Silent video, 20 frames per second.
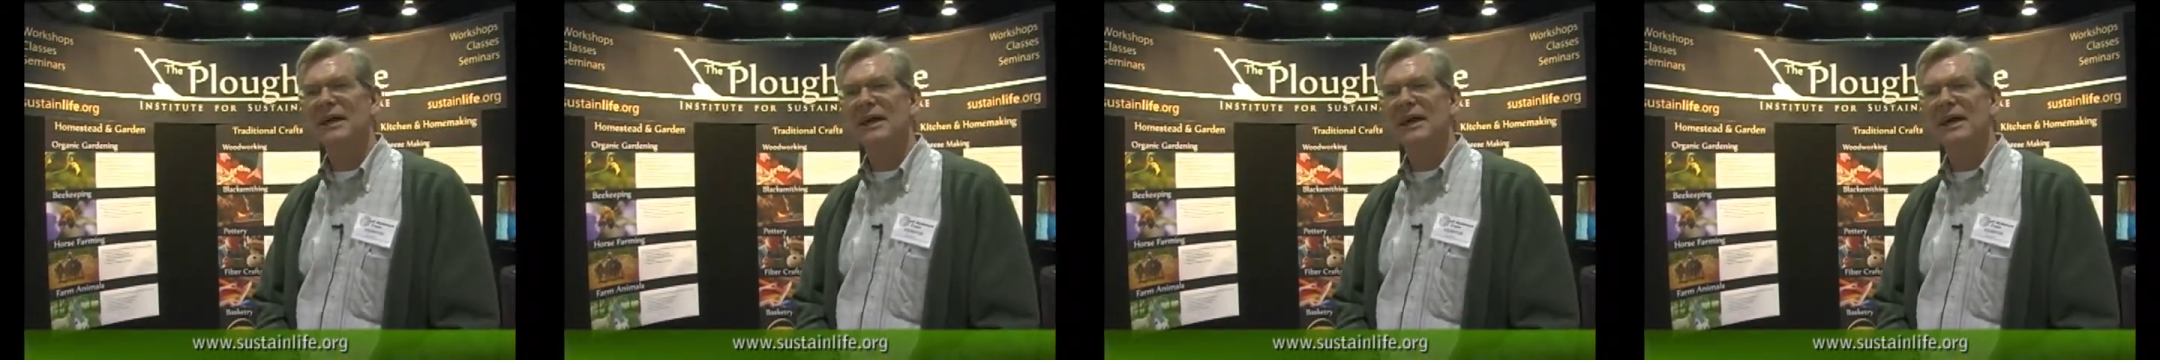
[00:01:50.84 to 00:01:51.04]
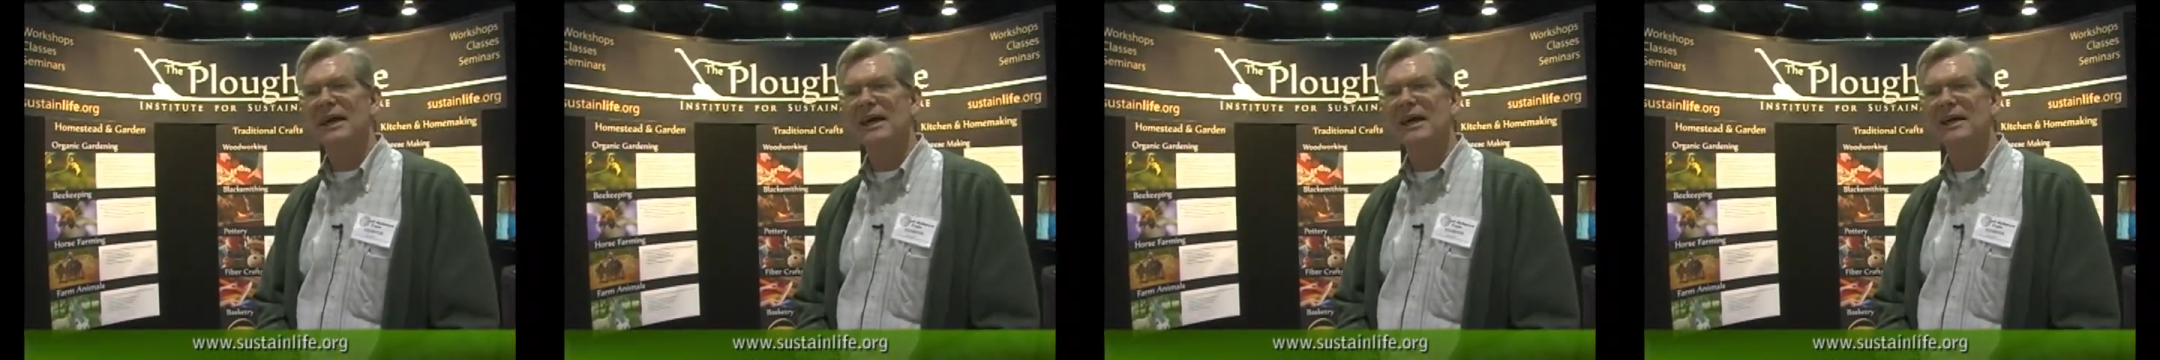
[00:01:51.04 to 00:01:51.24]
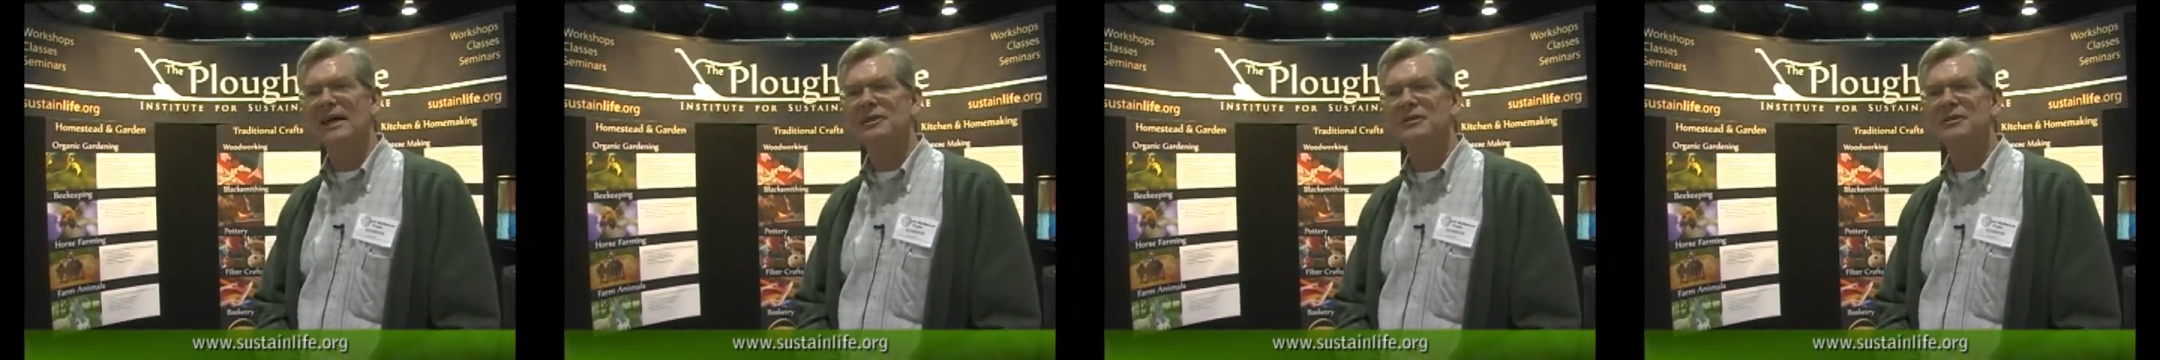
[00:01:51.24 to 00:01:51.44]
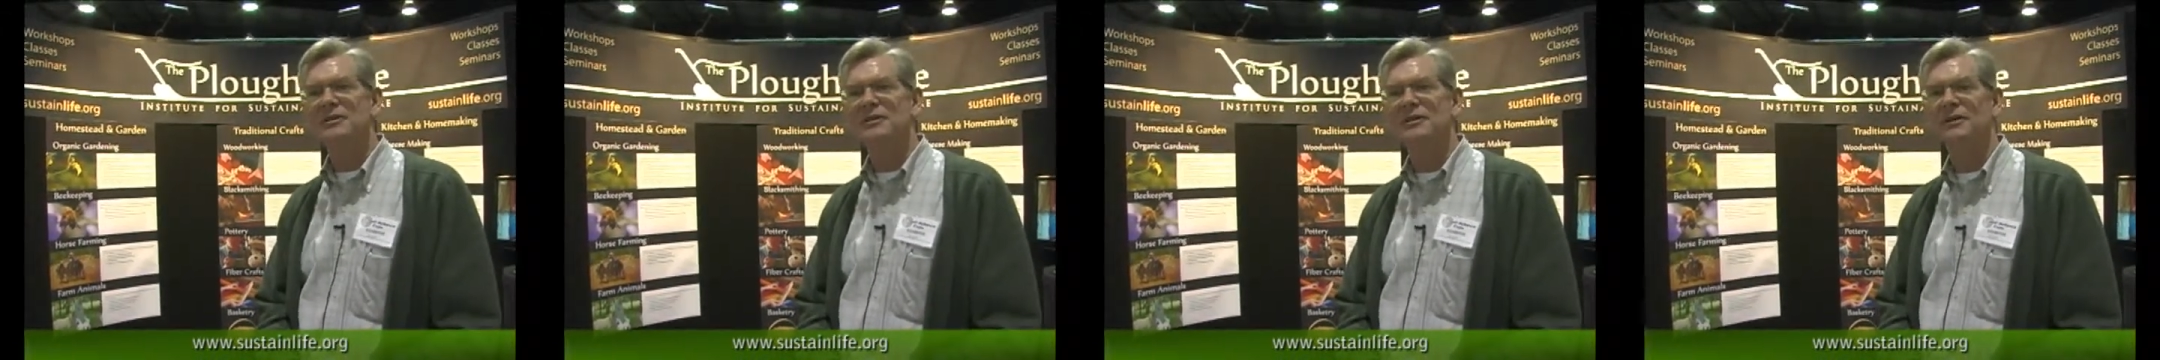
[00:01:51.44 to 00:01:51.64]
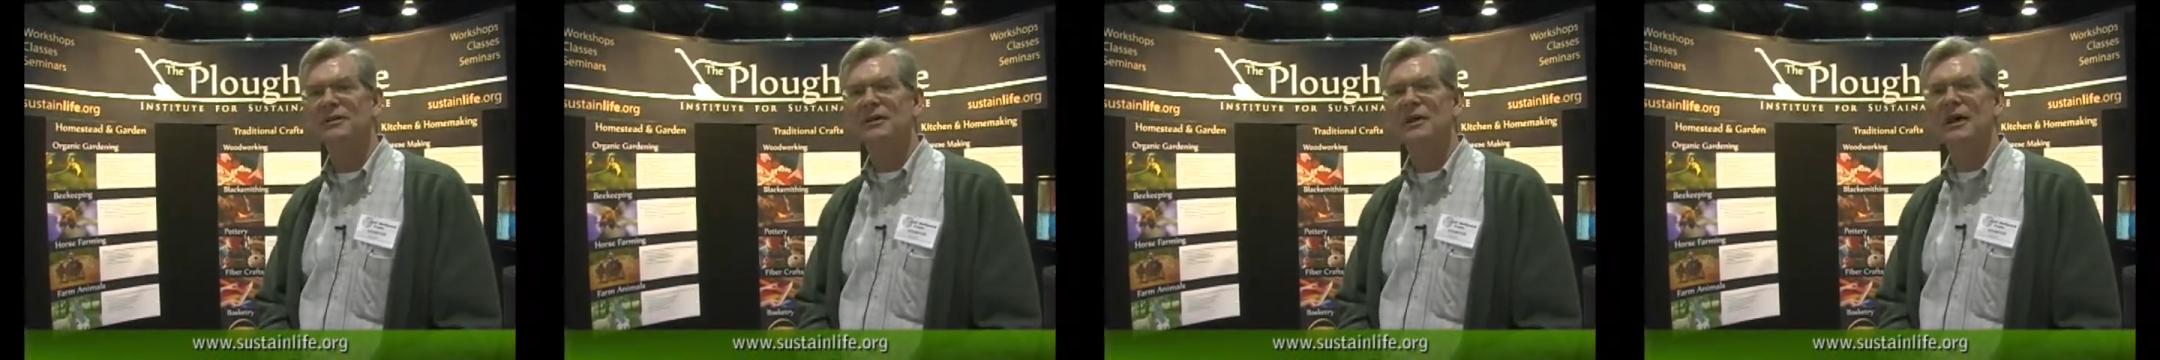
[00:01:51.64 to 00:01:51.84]
and
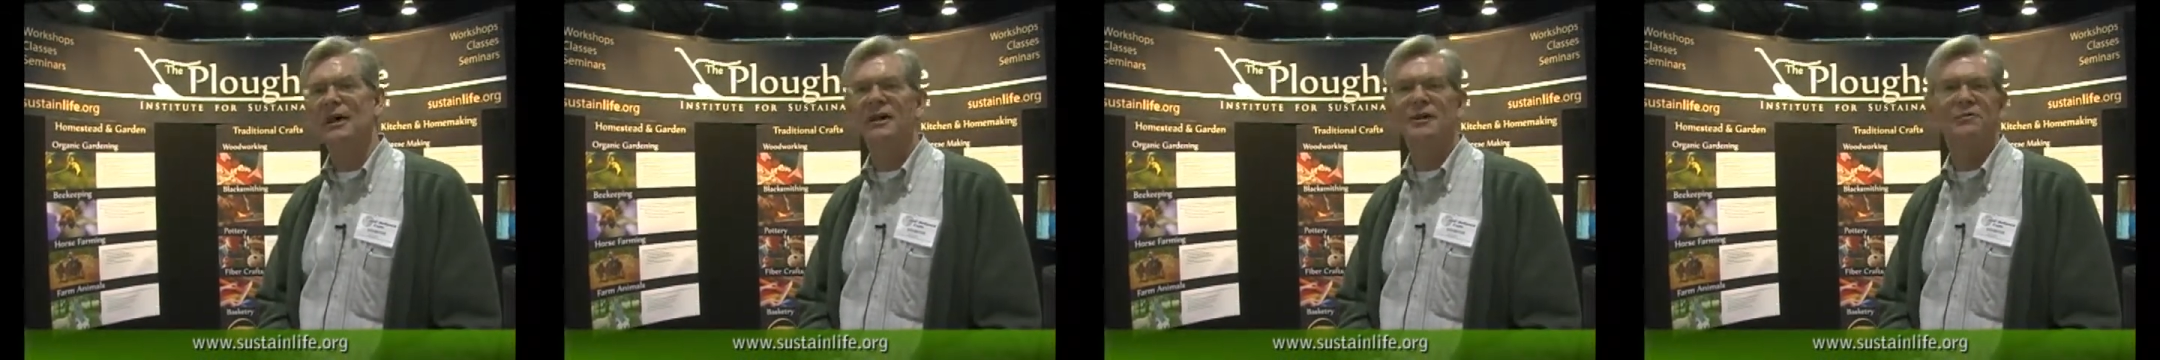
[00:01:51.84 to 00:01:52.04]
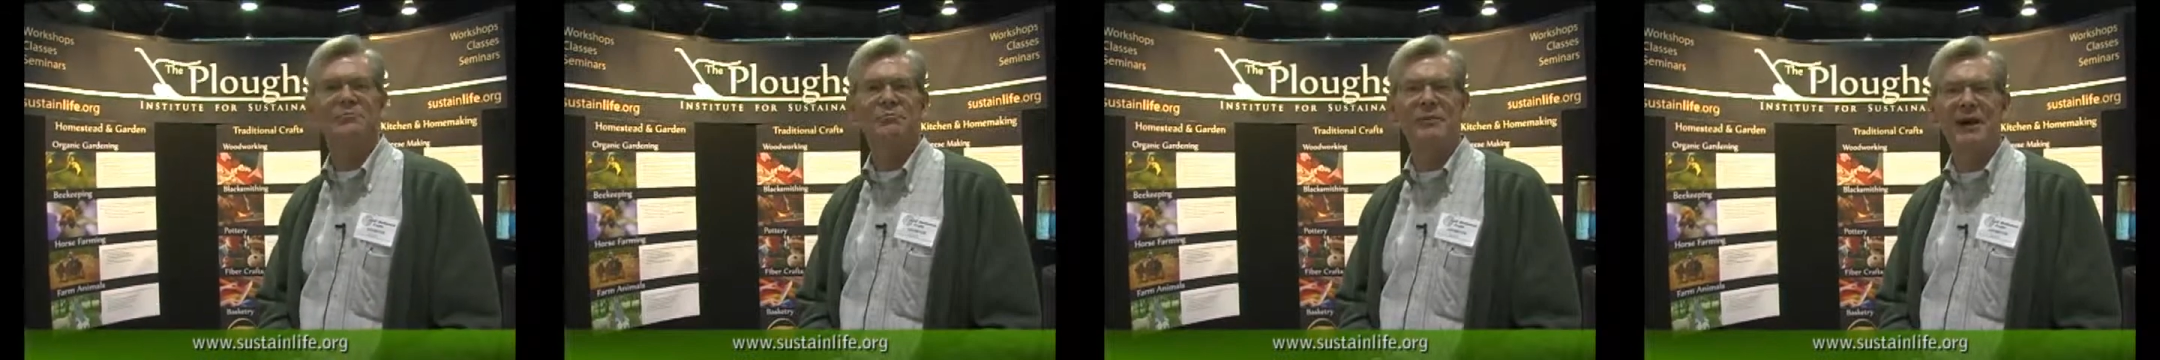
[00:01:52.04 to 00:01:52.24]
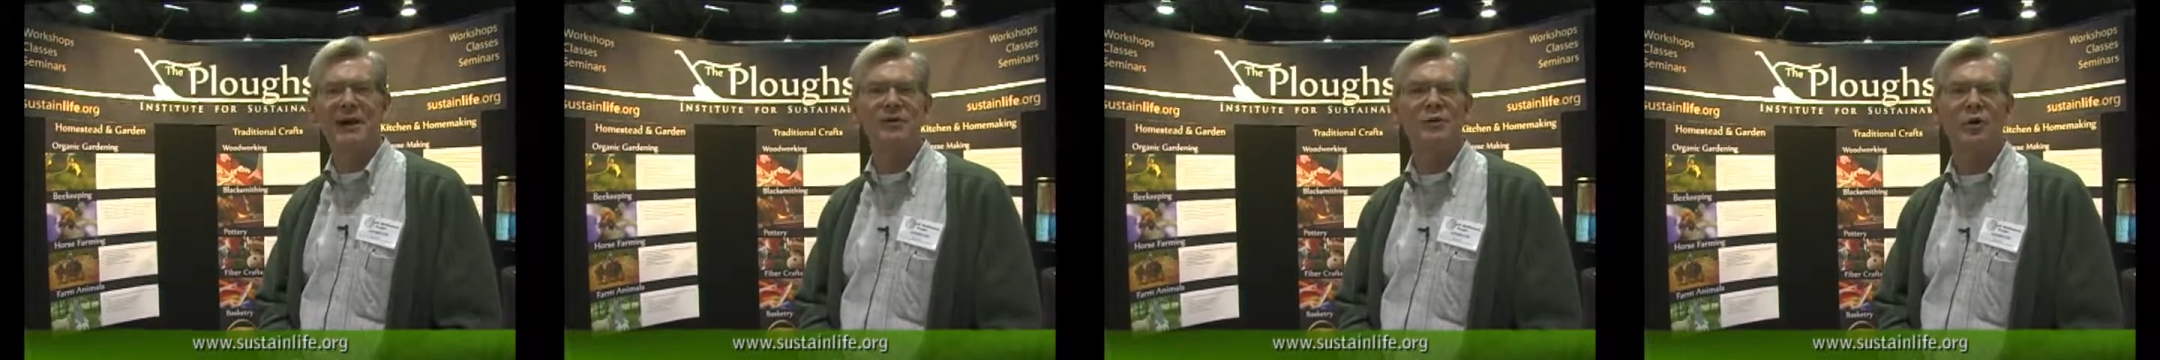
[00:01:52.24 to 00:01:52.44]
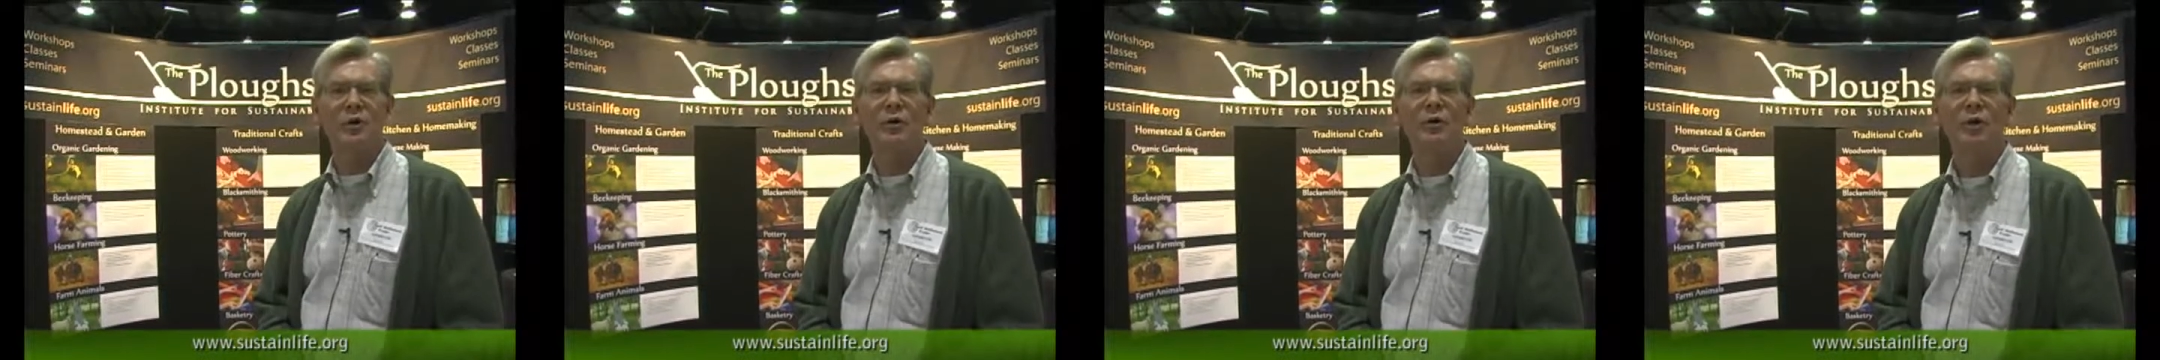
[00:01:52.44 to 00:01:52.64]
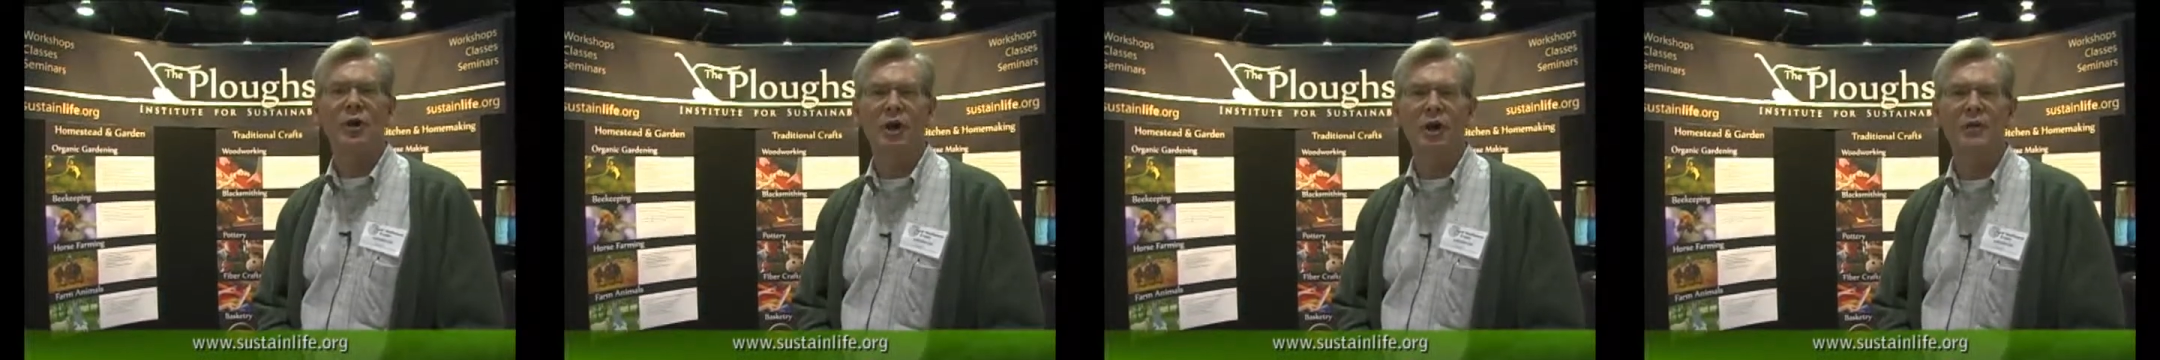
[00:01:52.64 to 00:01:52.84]
uh, make their
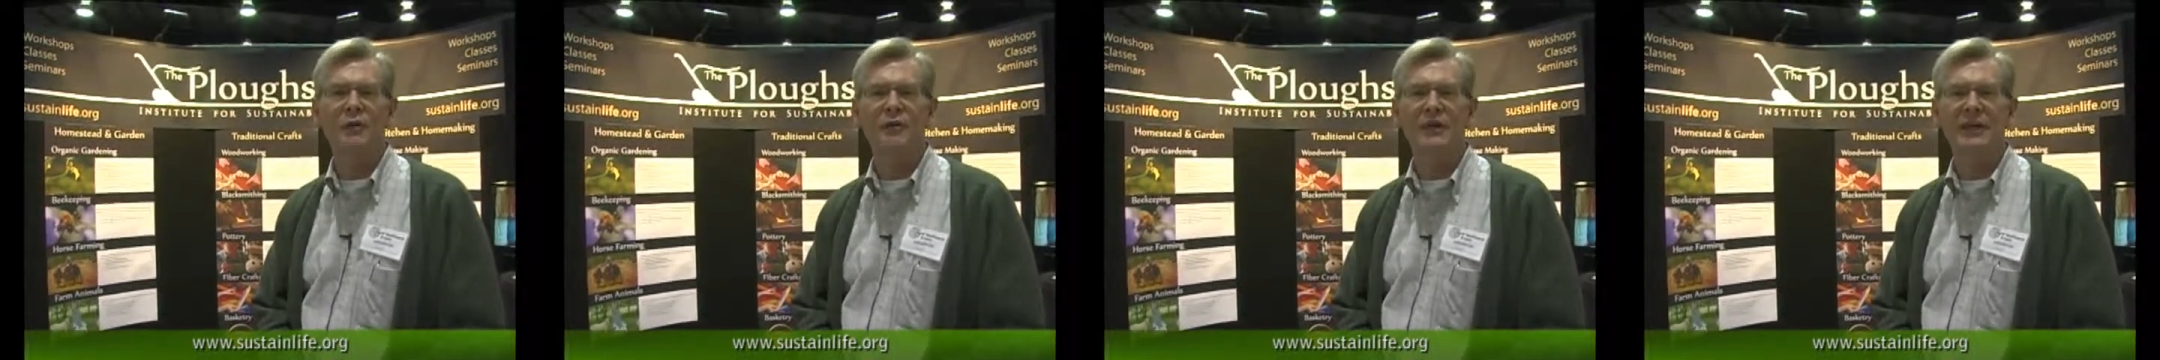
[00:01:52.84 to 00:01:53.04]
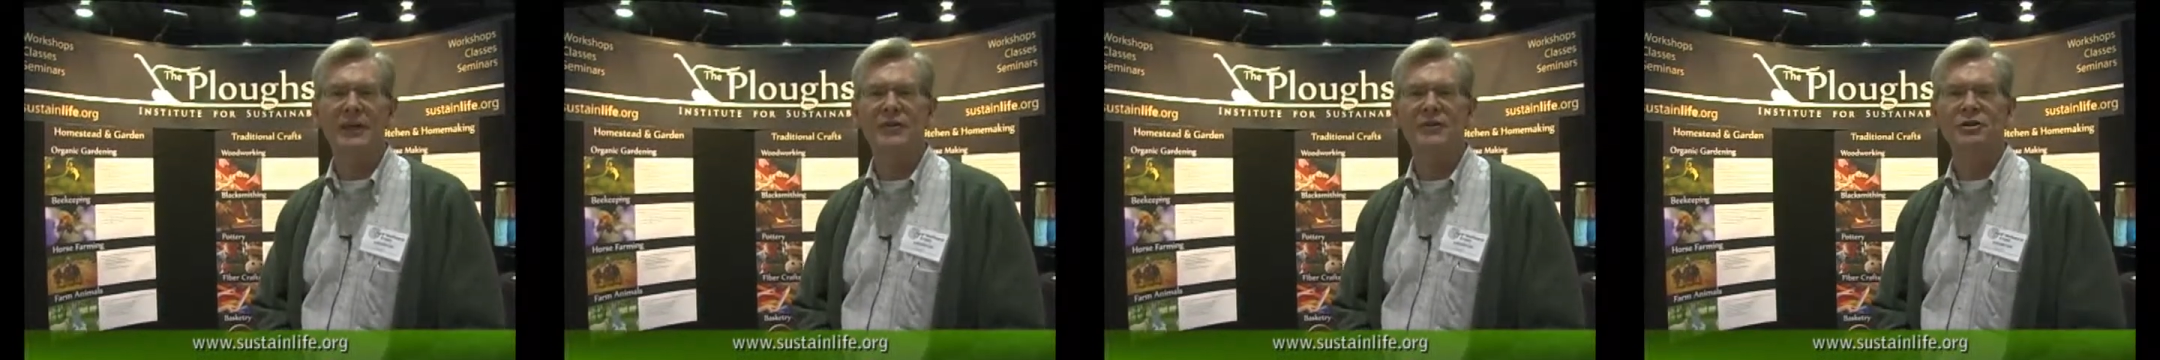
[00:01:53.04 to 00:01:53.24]
own clothing.